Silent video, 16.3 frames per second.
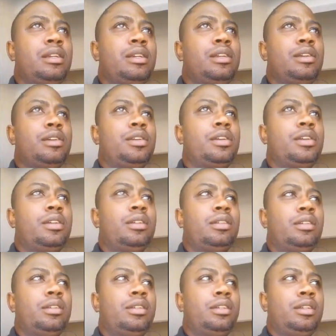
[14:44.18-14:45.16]
you know,
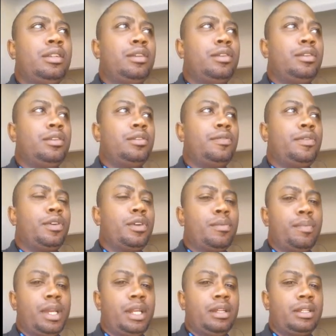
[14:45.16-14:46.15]
if you're a
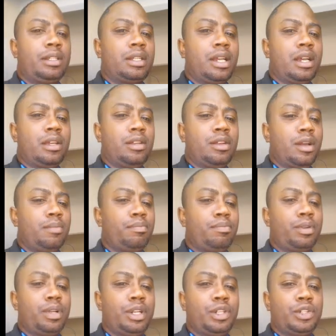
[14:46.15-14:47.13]
maintenance guy, you know, I'm
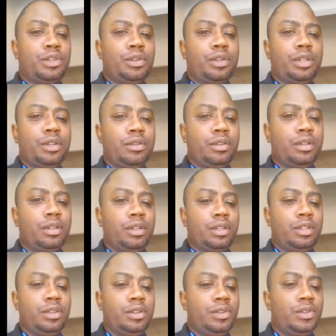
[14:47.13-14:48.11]
pretty sure
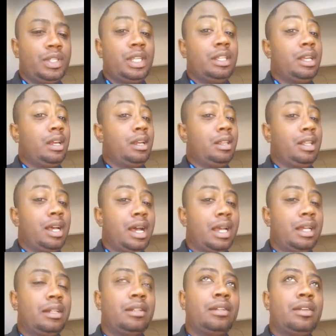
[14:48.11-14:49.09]
you see that a
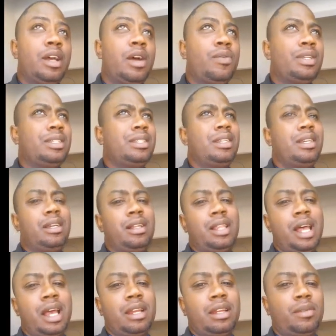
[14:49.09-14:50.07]
lot. I wouldn't say a
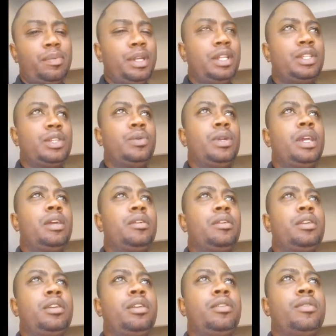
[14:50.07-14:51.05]
lot. It depends on what
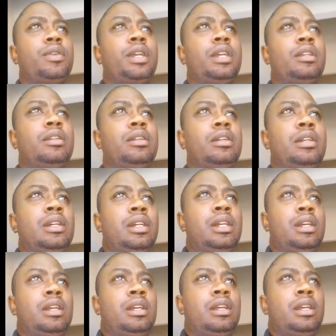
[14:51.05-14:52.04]
area you're in,
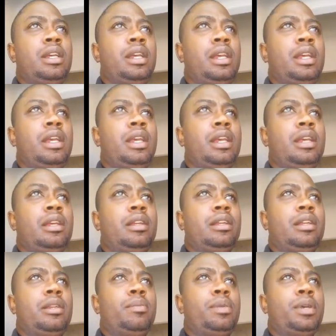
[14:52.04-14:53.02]

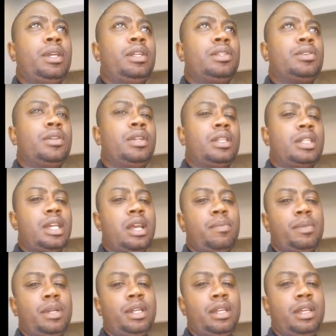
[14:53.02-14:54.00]
and it depends on the
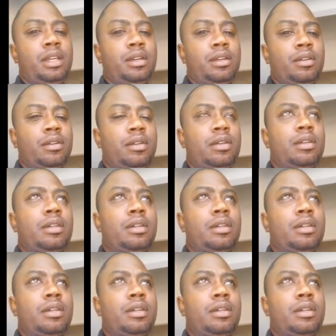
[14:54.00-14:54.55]
time of the year.